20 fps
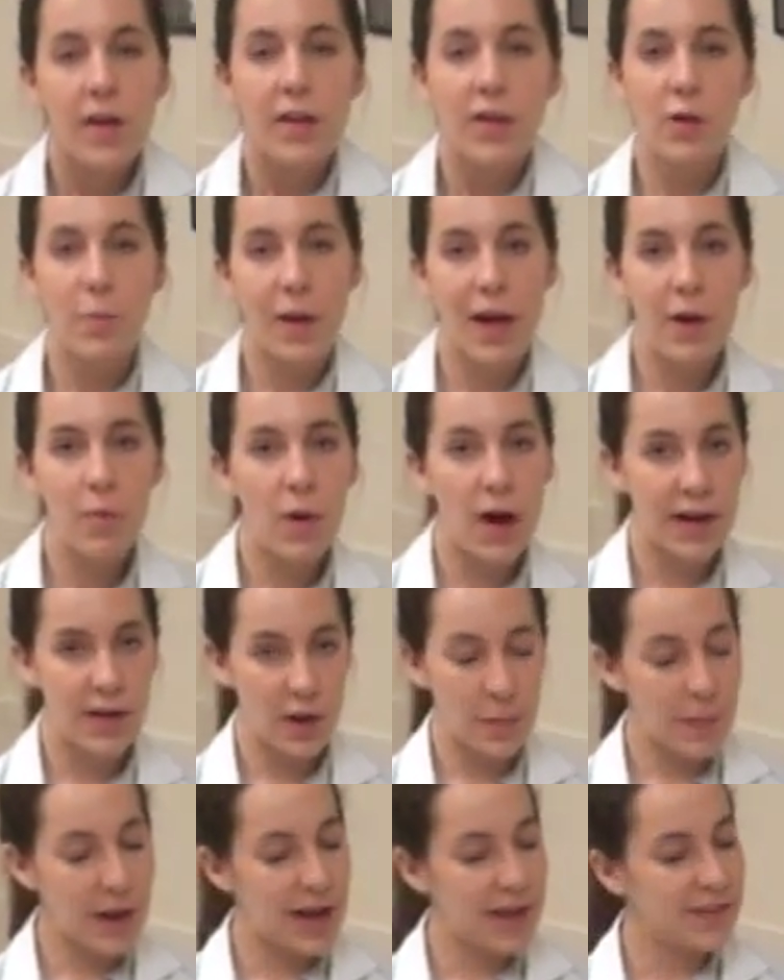You may want
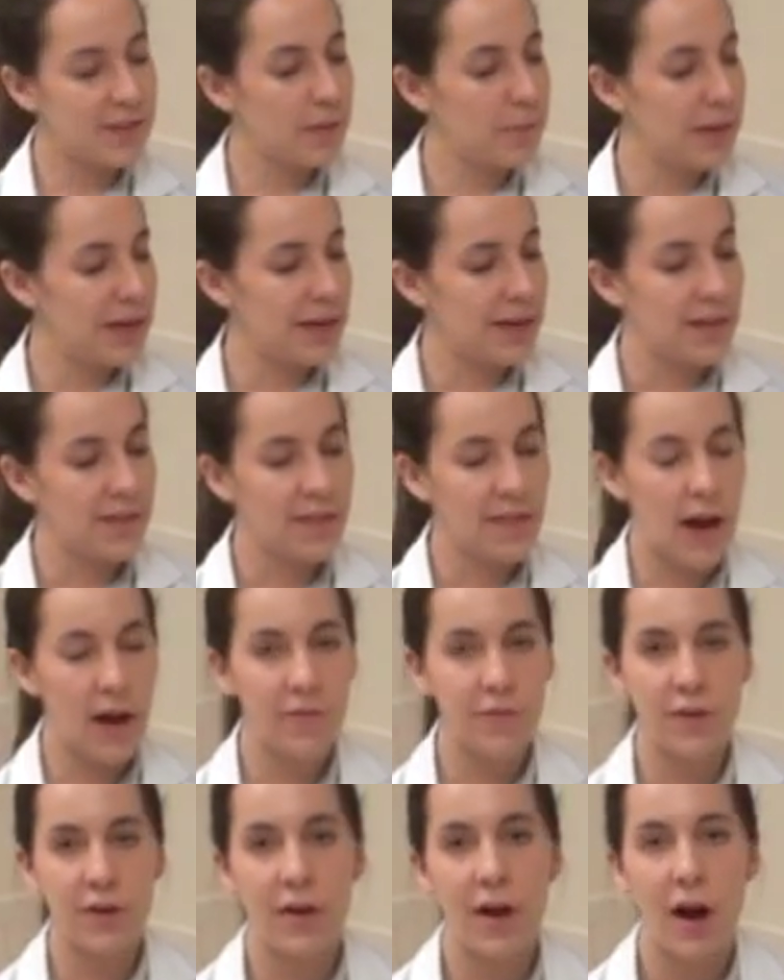your pet to be in a
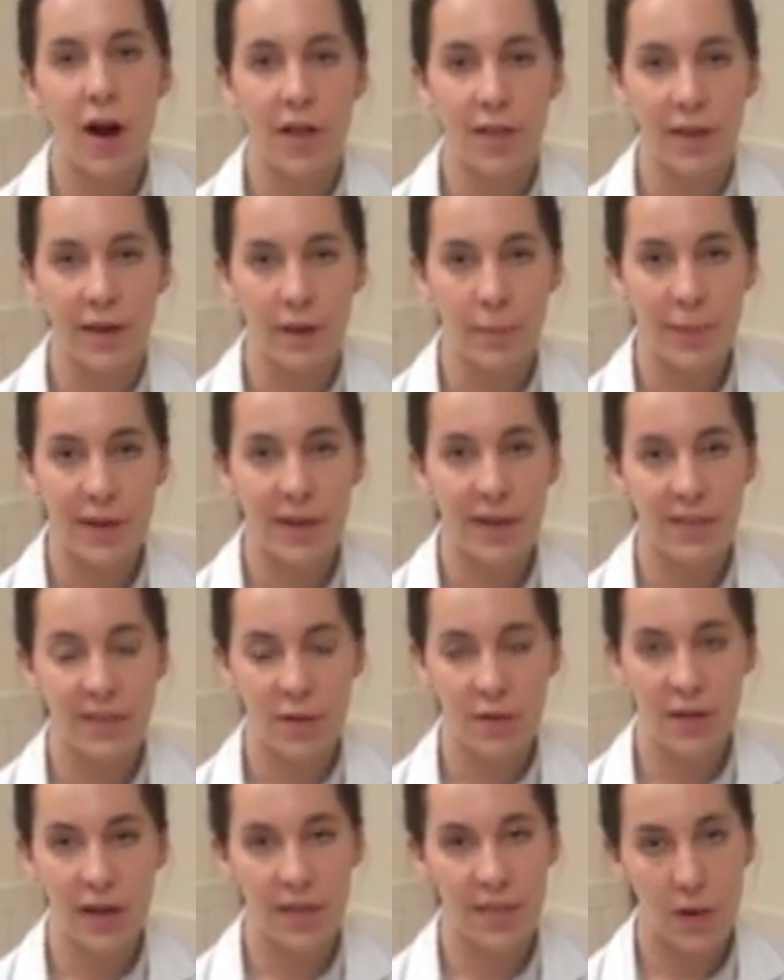softer collar because
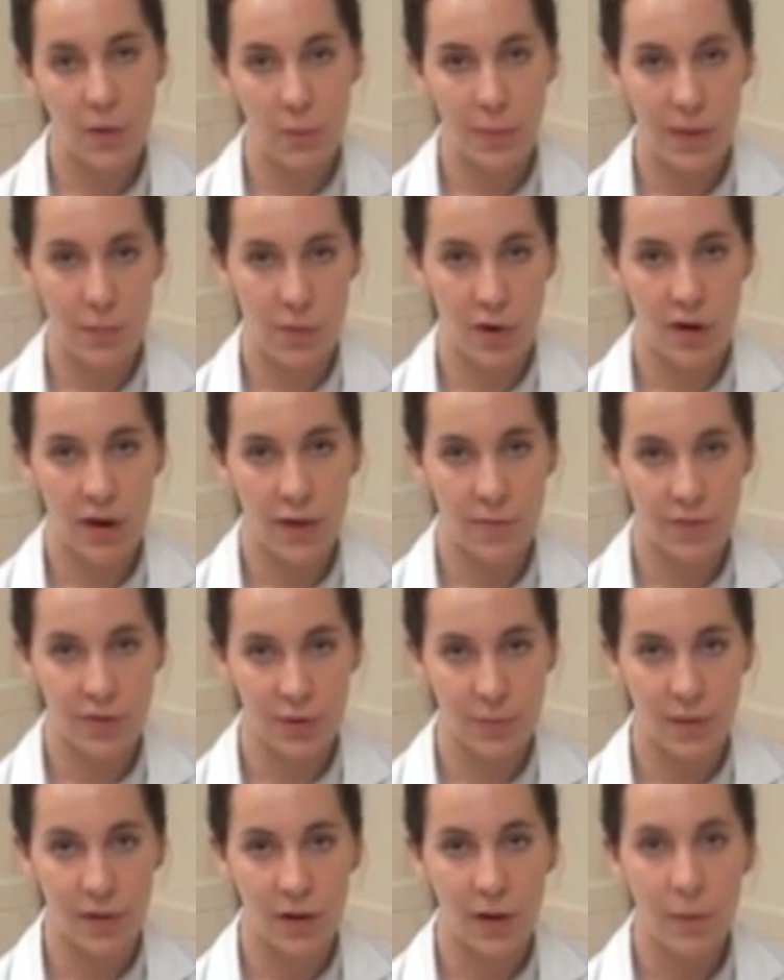you think they will be more
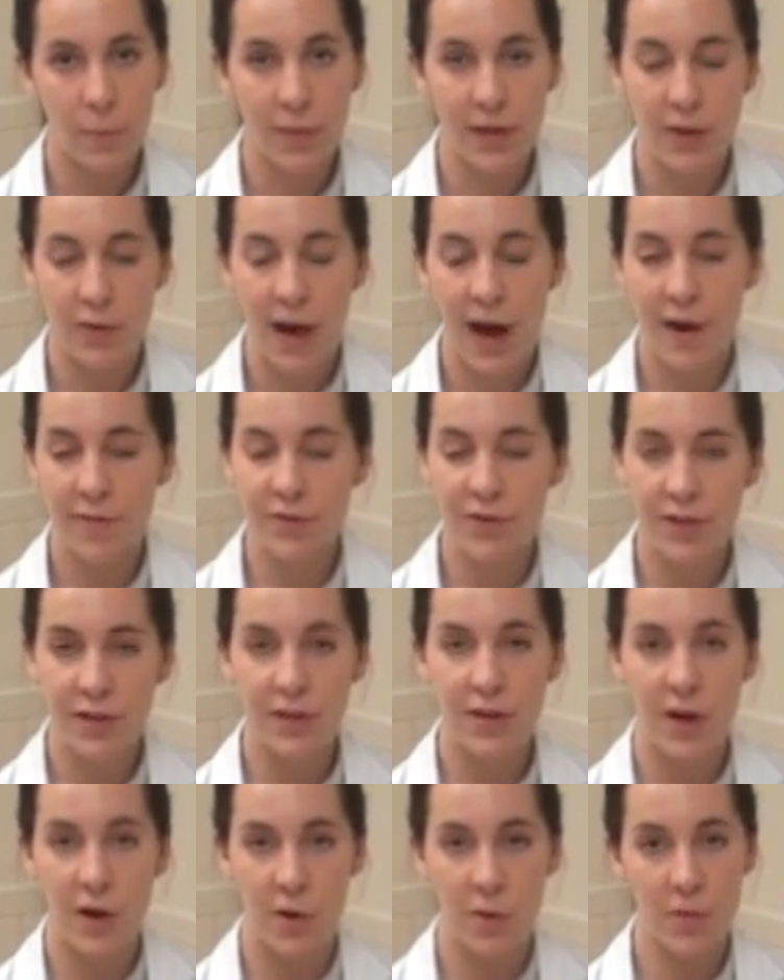comfortable, but you have to
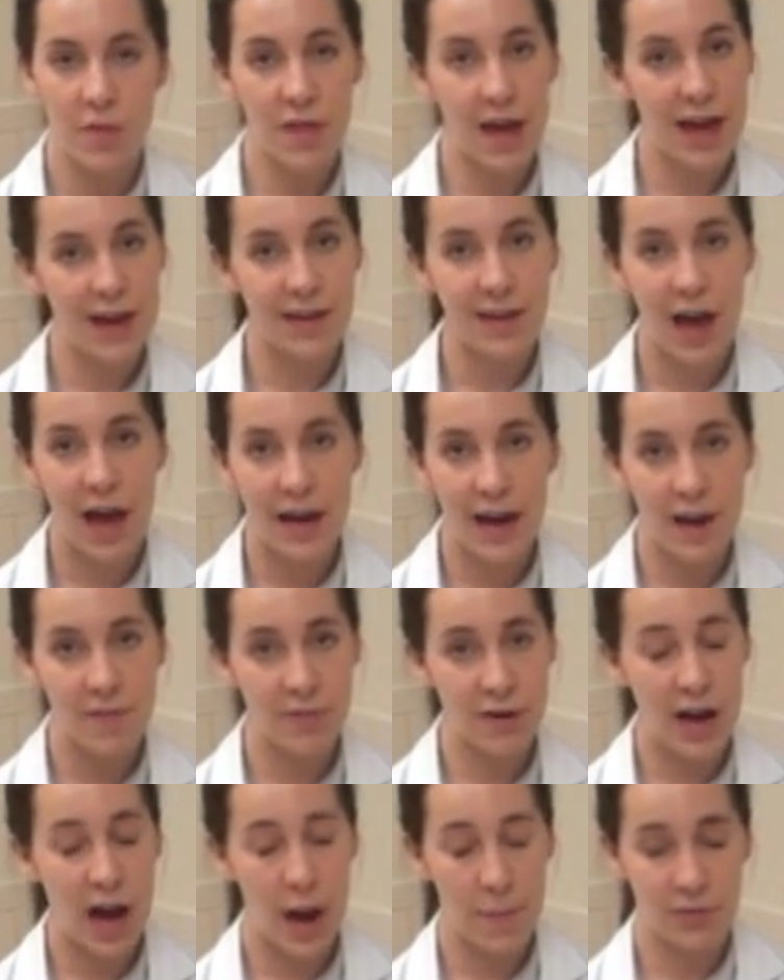know that not
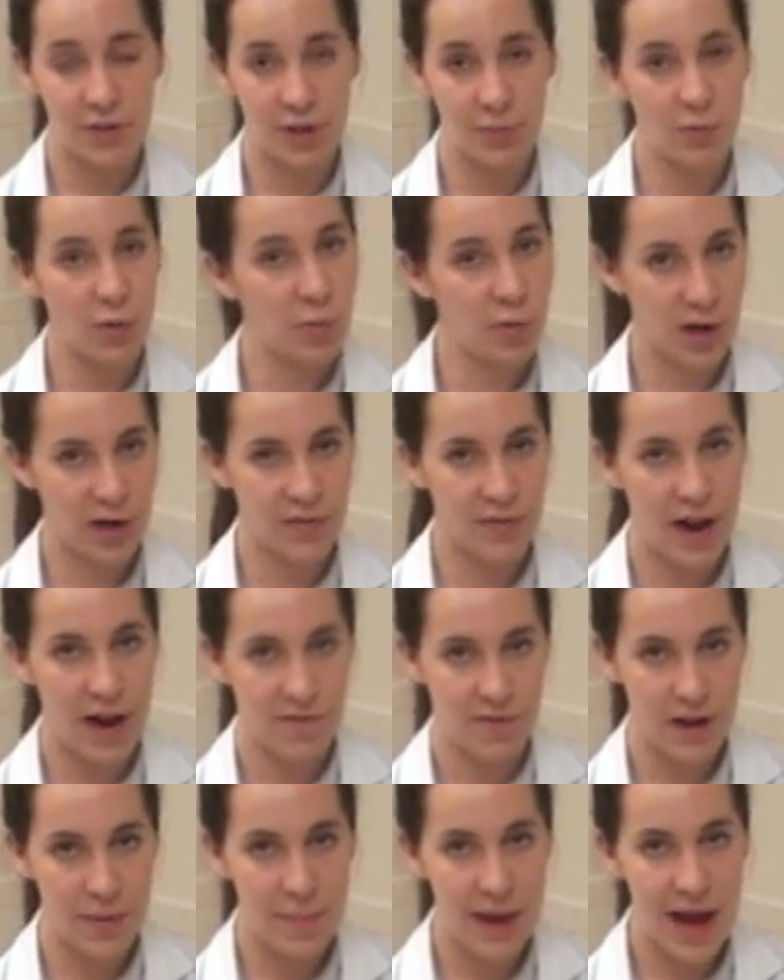every option will work for
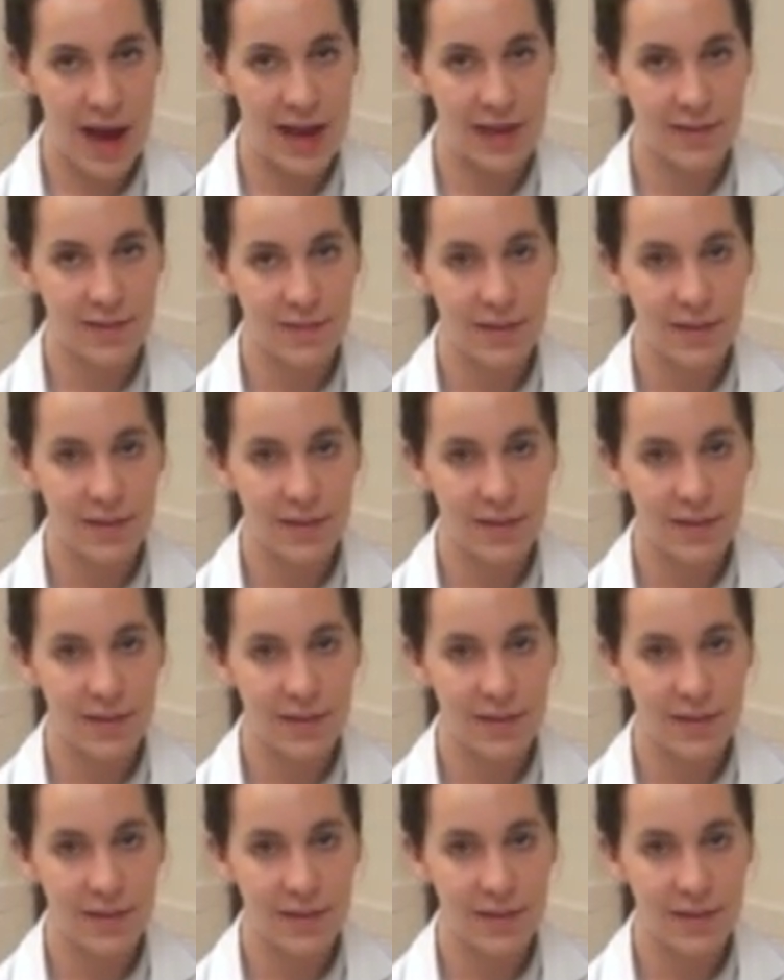every pet.